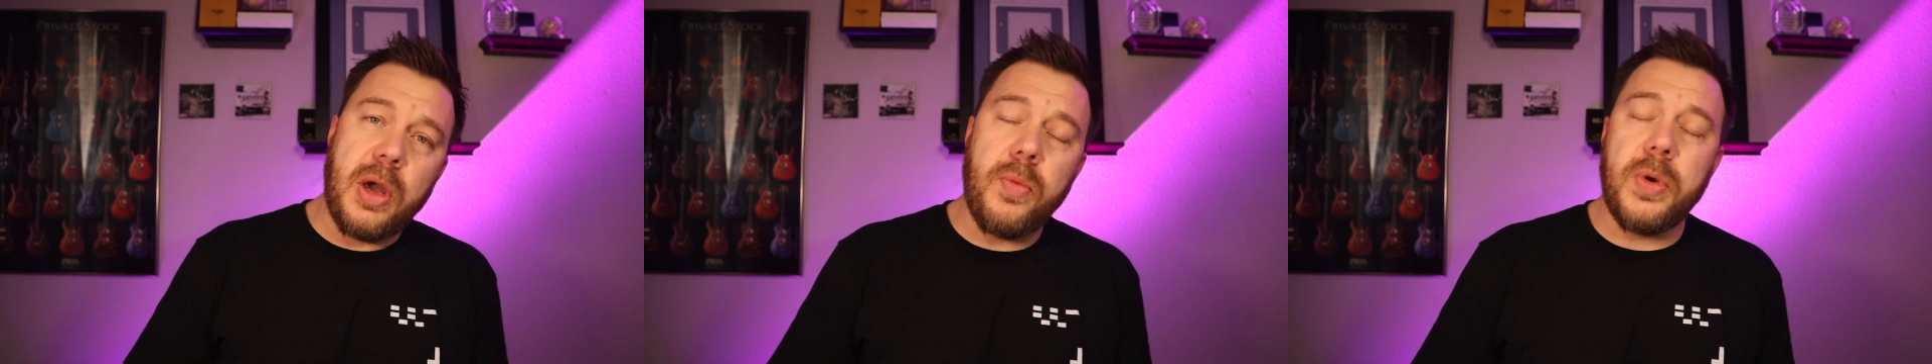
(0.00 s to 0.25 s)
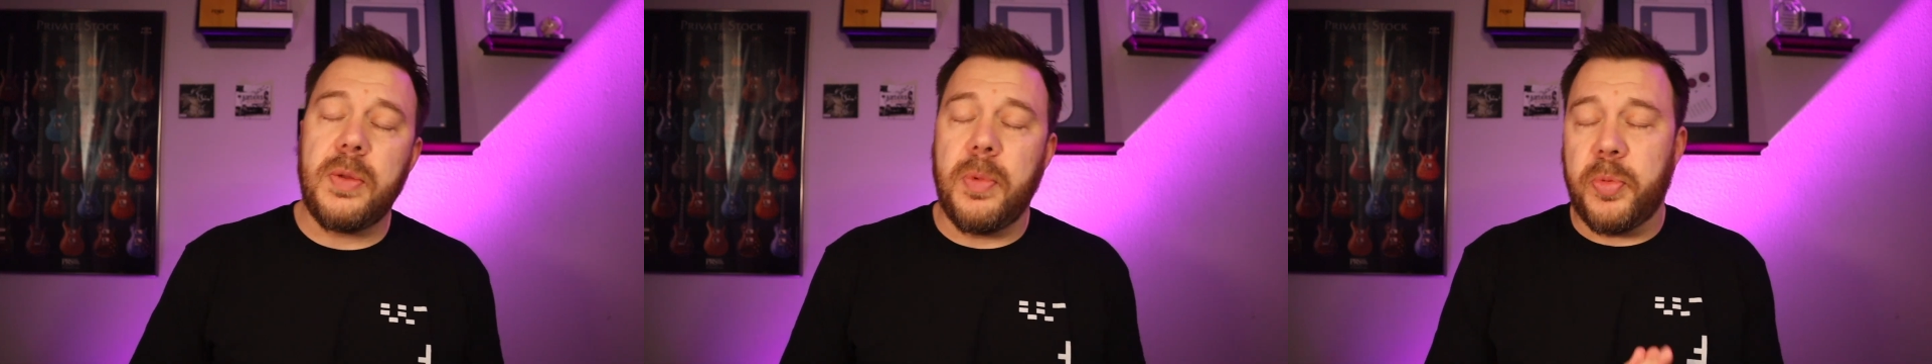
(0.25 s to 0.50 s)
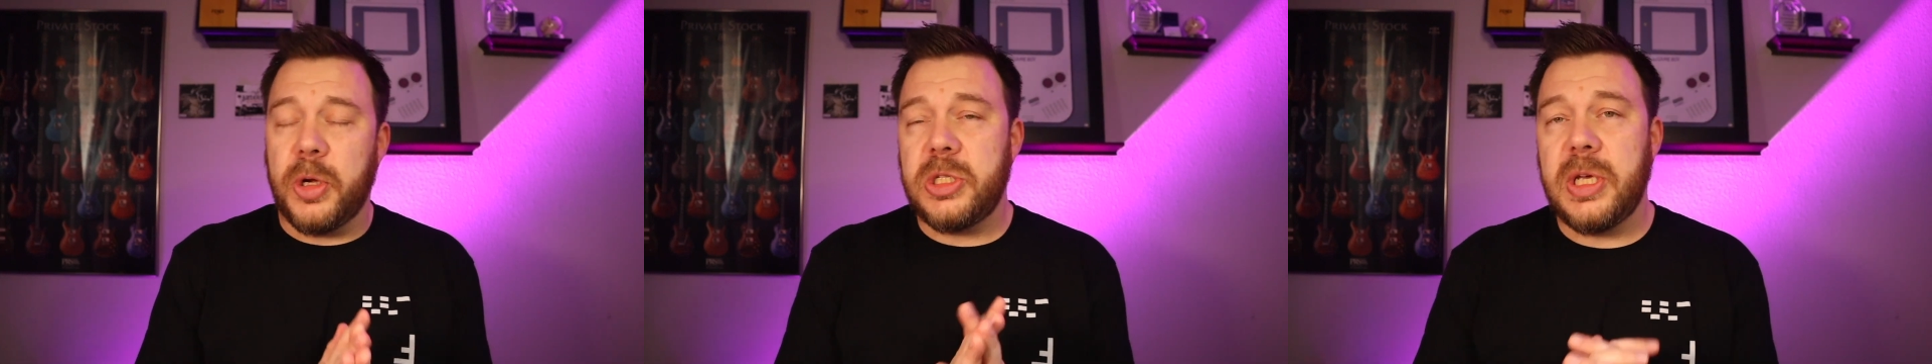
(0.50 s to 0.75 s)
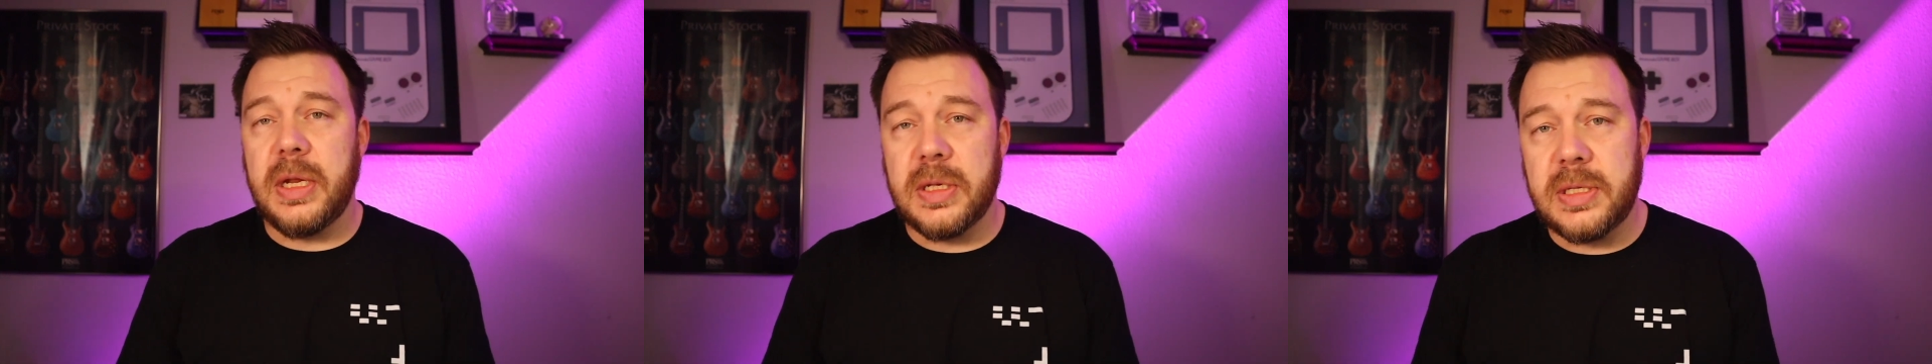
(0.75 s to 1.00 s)
Would
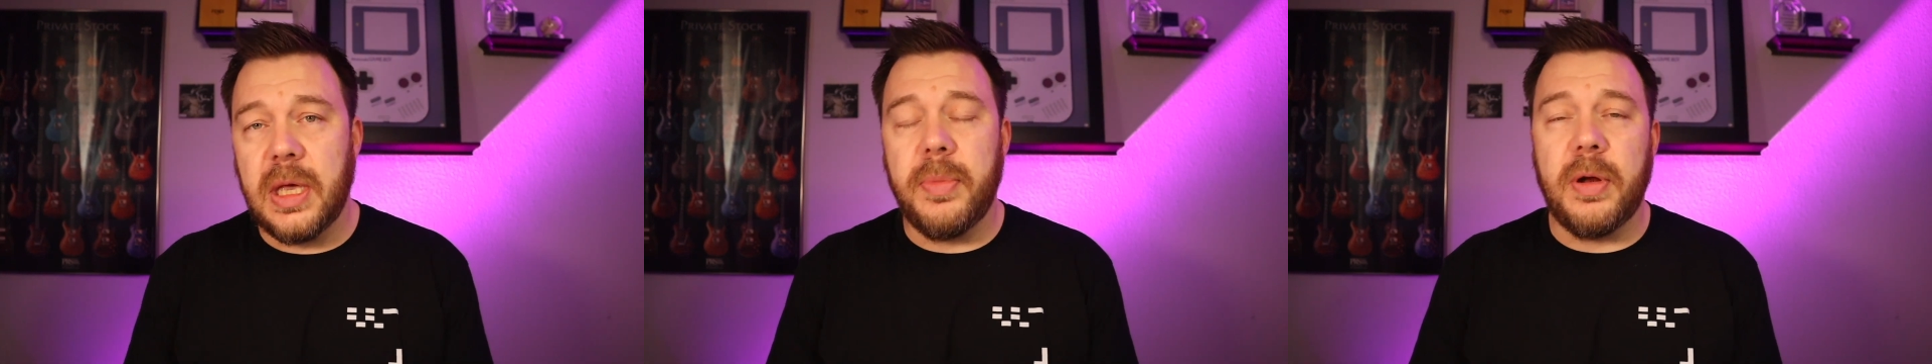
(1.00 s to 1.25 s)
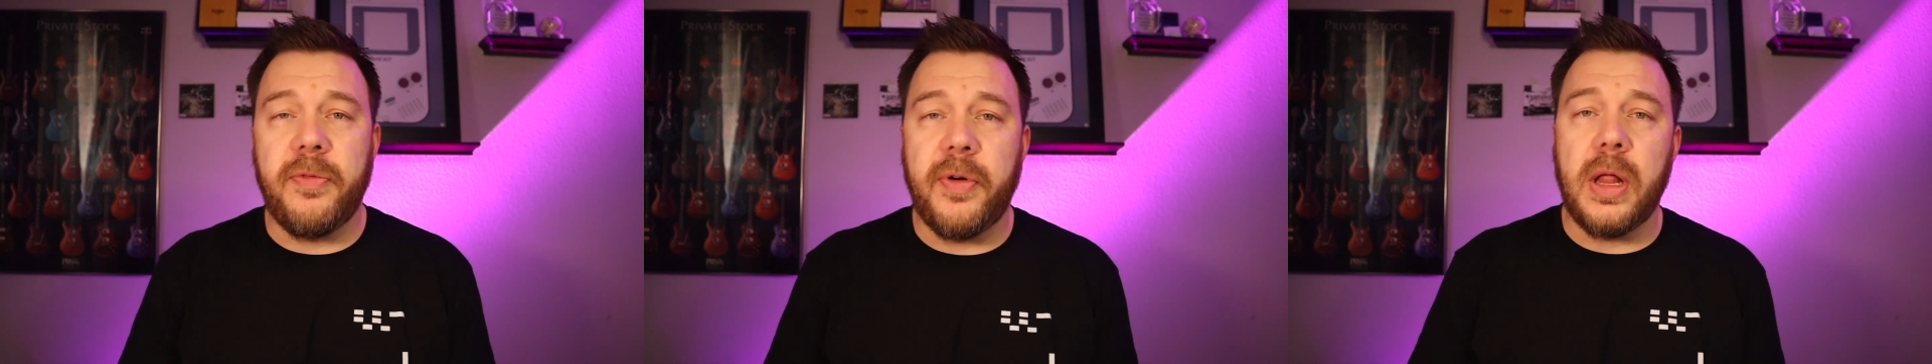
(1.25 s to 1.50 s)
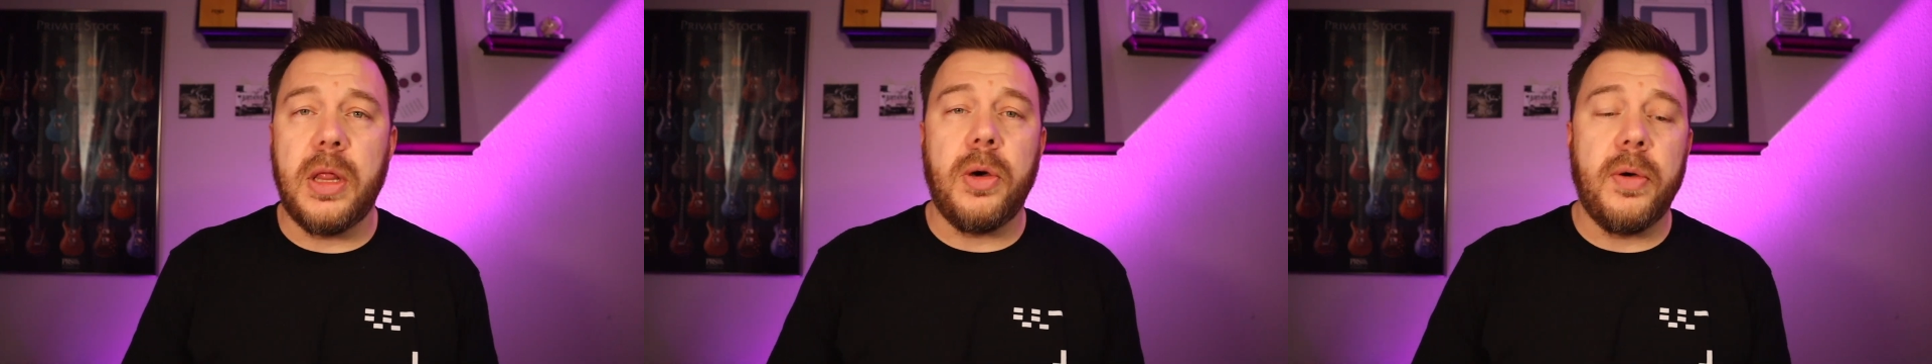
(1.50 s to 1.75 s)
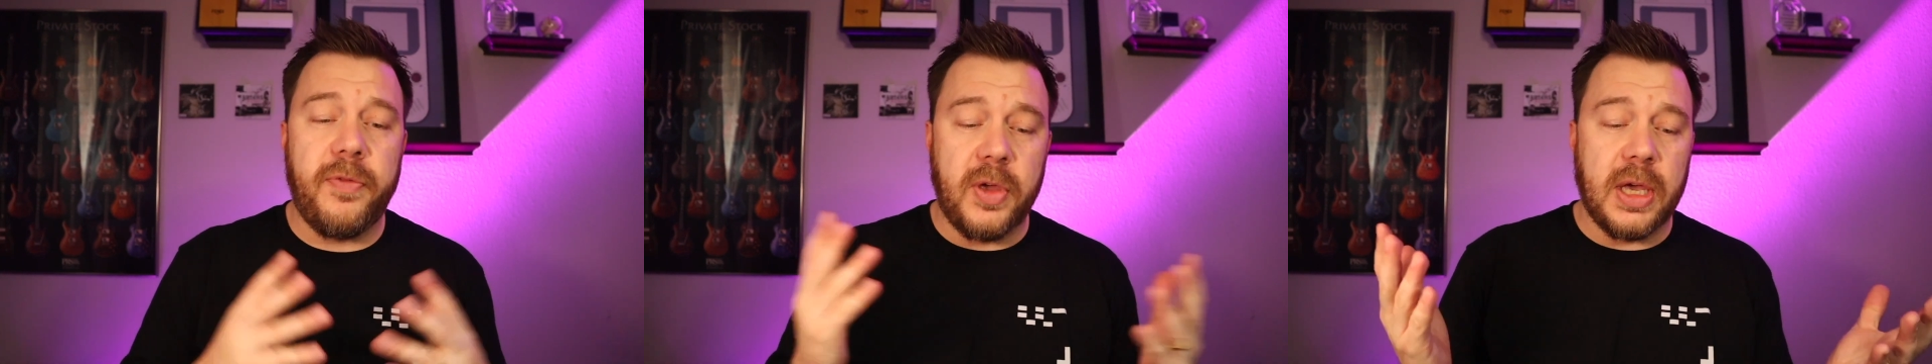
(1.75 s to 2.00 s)
appreciate a sub and a
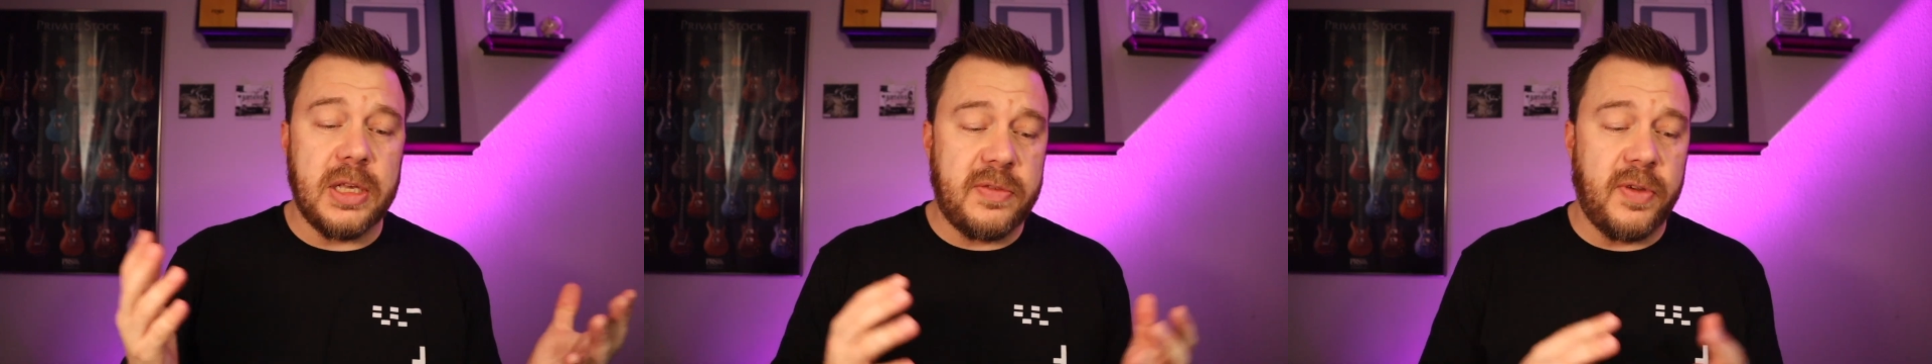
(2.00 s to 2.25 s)
follow if you guys